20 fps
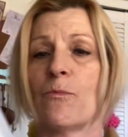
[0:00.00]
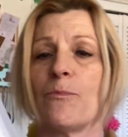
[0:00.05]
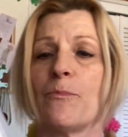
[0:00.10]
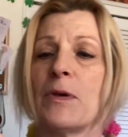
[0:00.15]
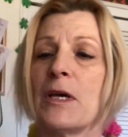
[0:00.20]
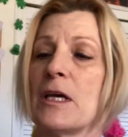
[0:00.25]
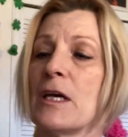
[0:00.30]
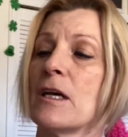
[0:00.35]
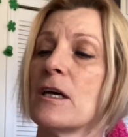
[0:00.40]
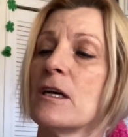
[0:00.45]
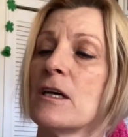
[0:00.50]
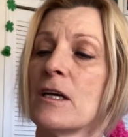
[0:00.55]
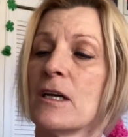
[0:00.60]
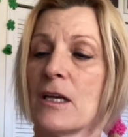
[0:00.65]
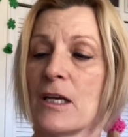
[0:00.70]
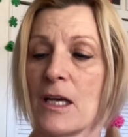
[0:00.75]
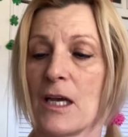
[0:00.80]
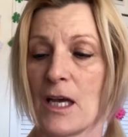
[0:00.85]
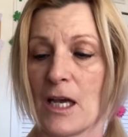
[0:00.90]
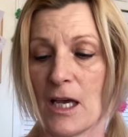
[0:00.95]
big,
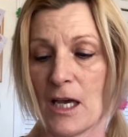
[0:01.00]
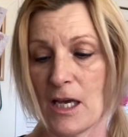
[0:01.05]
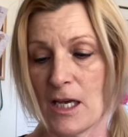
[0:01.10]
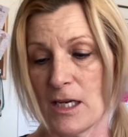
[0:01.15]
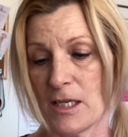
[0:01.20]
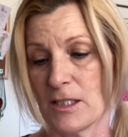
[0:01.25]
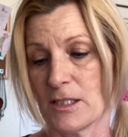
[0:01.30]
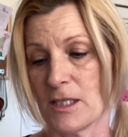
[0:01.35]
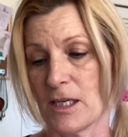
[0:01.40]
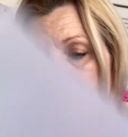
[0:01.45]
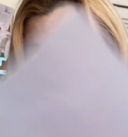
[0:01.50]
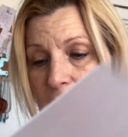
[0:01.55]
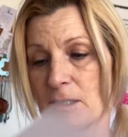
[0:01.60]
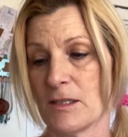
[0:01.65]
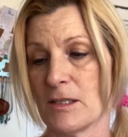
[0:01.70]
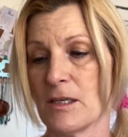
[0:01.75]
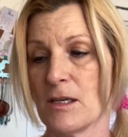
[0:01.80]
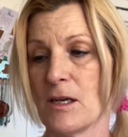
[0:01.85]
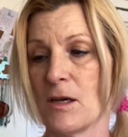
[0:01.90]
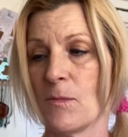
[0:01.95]
and
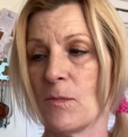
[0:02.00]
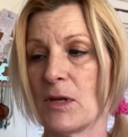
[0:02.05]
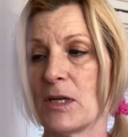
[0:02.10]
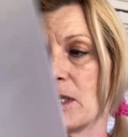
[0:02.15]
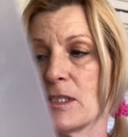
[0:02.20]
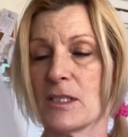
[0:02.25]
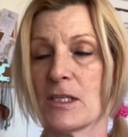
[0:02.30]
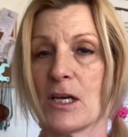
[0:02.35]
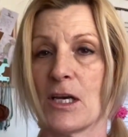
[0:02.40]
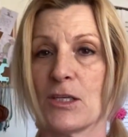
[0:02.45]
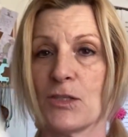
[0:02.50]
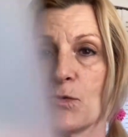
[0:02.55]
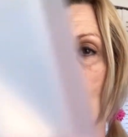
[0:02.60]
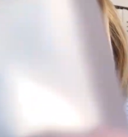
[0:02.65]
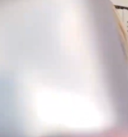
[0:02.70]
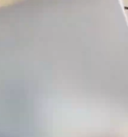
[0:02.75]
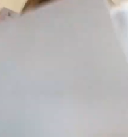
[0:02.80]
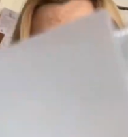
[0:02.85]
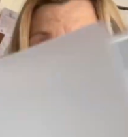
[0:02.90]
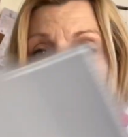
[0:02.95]
but it's got
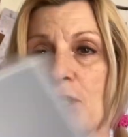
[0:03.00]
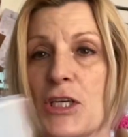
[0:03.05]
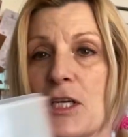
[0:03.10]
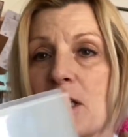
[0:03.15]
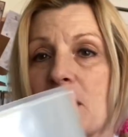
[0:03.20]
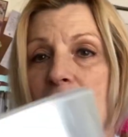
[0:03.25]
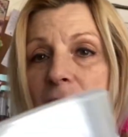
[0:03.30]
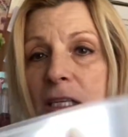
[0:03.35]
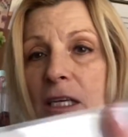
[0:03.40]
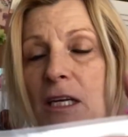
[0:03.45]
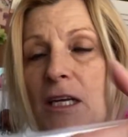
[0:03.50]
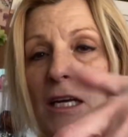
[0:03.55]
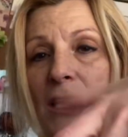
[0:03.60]
20 sheets in